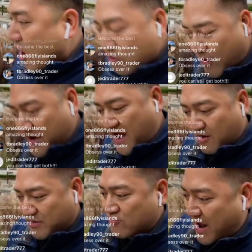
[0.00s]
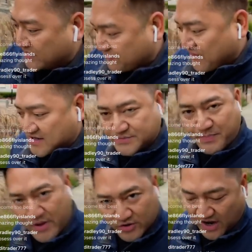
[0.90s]
broke right now, but rather
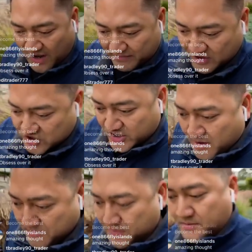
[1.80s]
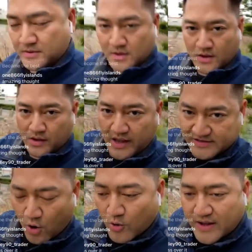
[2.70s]
fucking spend your time at the gym.
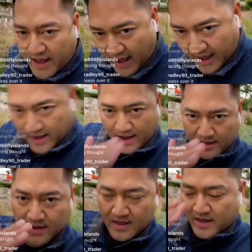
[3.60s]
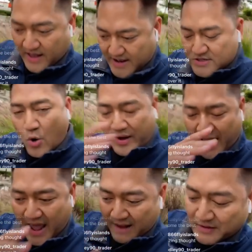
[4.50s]
It's okay. It is
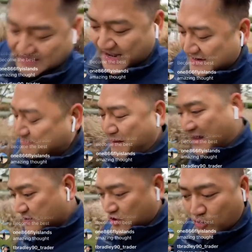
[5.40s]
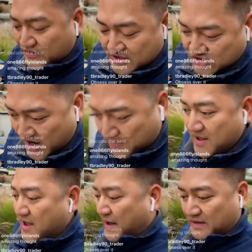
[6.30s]
okay. I'm not saying it's bad to go to the
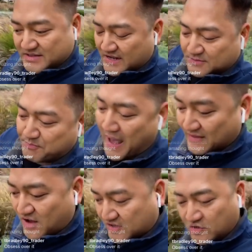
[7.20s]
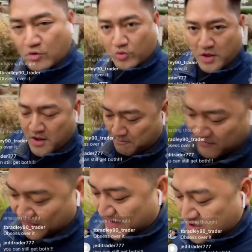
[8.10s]
gym. I'm not saying it's bad not to
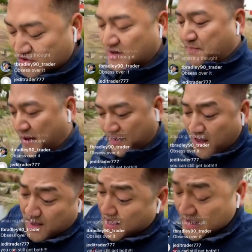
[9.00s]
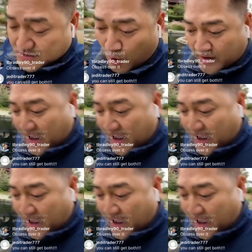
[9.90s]
be financially independent. It's